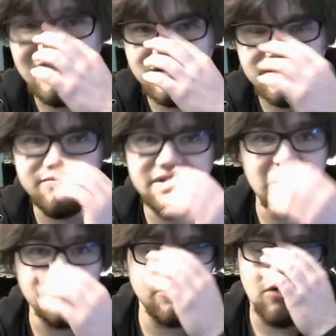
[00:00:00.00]

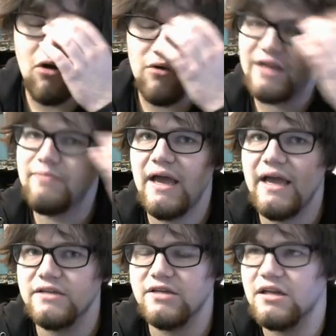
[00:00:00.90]
Because you're already
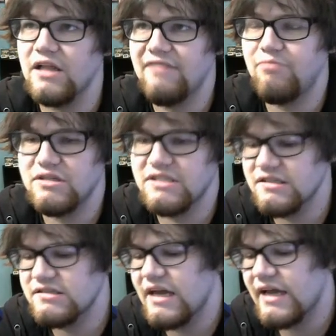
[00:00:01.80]
paying a ton of life points in
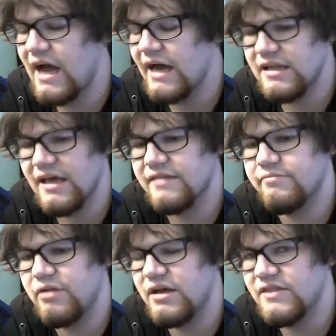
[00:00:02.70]
this deck, I like
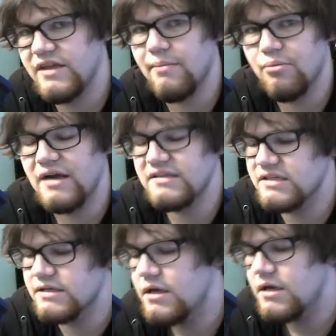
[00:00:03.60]
playing the
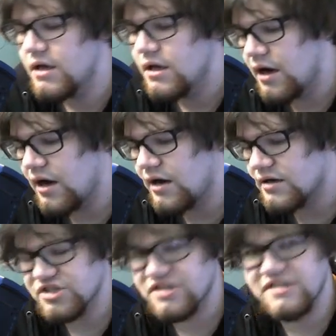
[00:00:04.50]
Uprising,
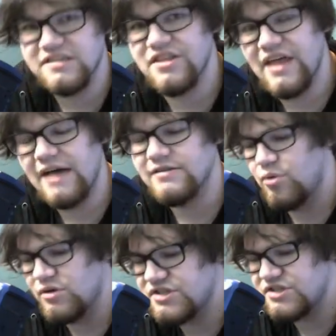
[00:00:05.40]
just because it's 1,000
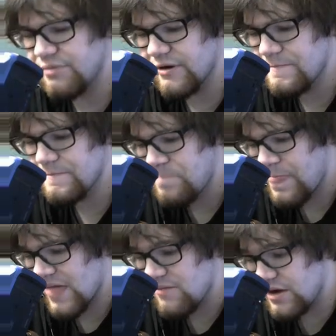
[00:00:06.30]
points cheaper.
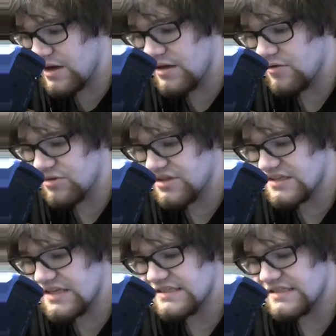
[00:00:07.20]
But what
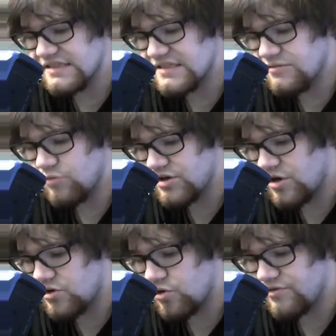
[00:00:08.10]
this says, it says send 1
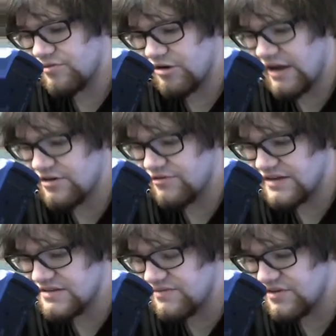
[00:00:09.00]
Darklord from your hand or
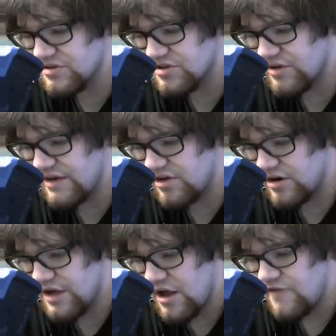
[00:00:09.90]
face up field to the
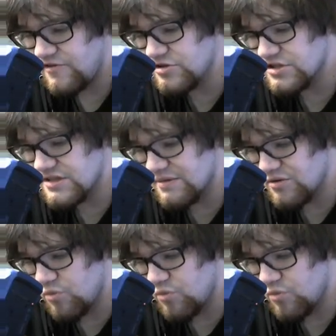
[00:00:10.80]
graveyard. Fusion summon